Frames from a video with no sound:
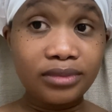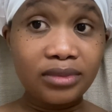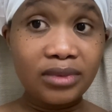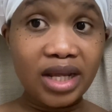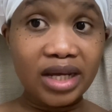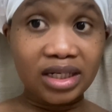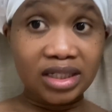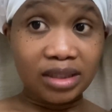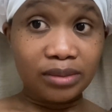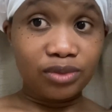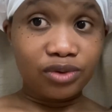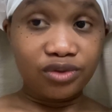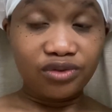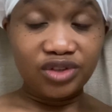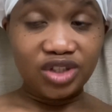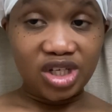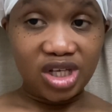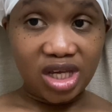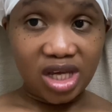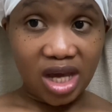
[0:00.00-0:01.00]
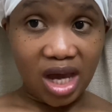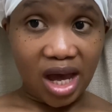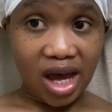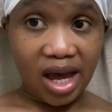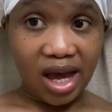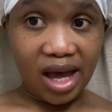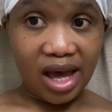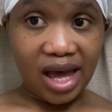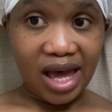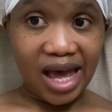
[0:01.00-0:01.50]
and I moved
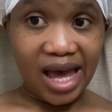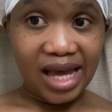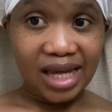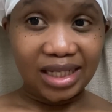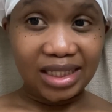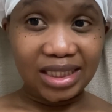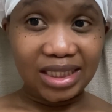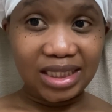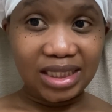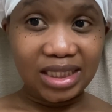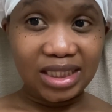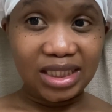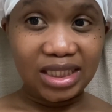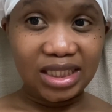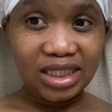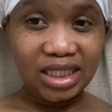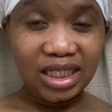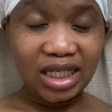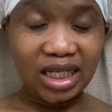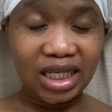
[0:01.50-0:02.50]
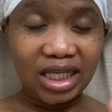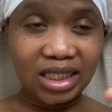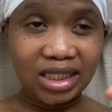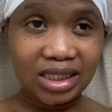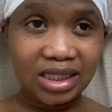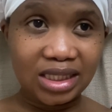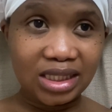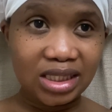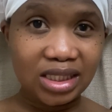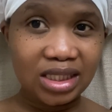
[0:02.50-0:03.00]
here and
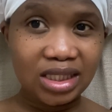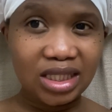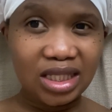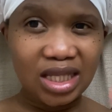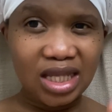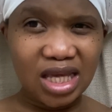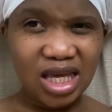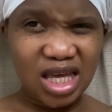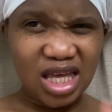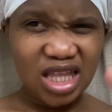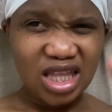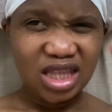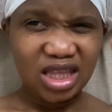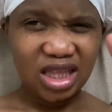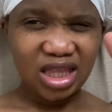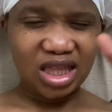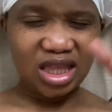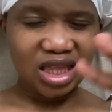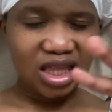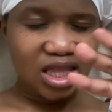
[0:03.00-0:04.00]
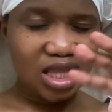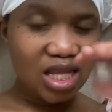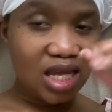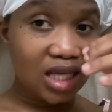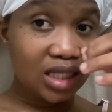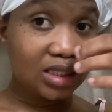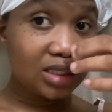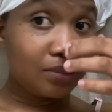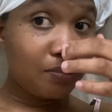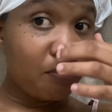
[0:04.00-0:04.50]
it's
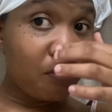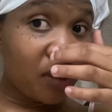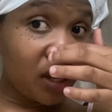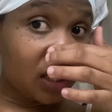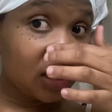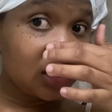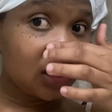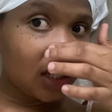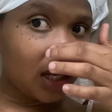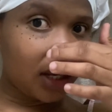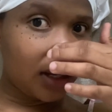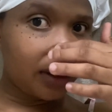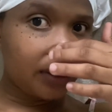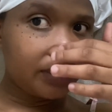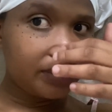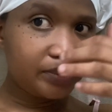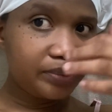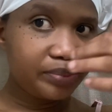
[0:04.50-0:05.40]
it's better